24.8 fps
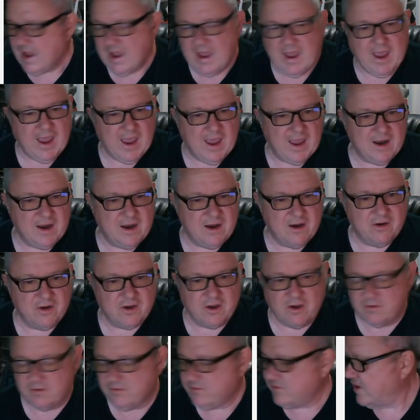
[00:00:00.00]
and here you
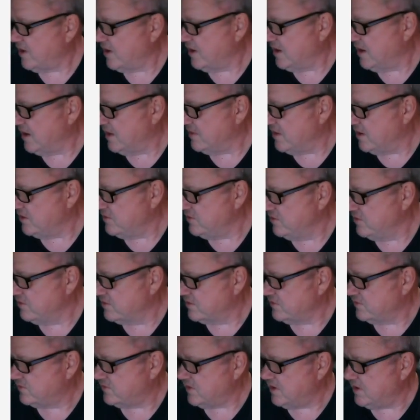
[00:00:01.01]
go, it's on, and then you
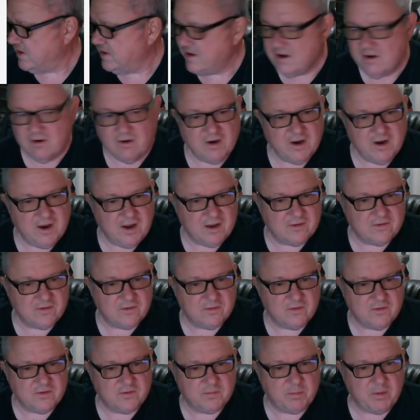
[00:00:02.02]
can see here it's
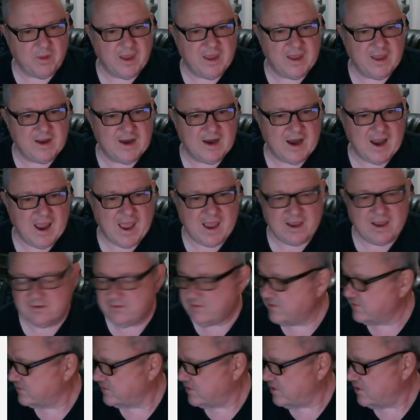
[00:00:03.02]
displaying an
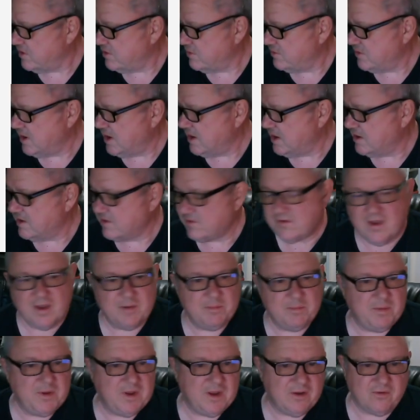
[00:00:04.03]
access code and its
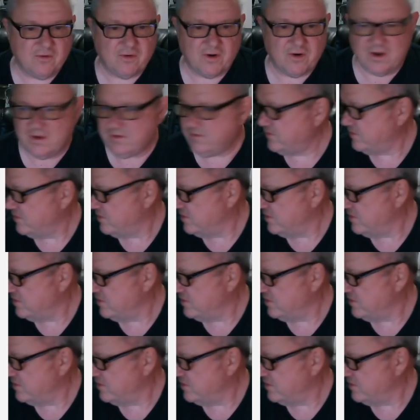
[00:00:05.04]
IP address.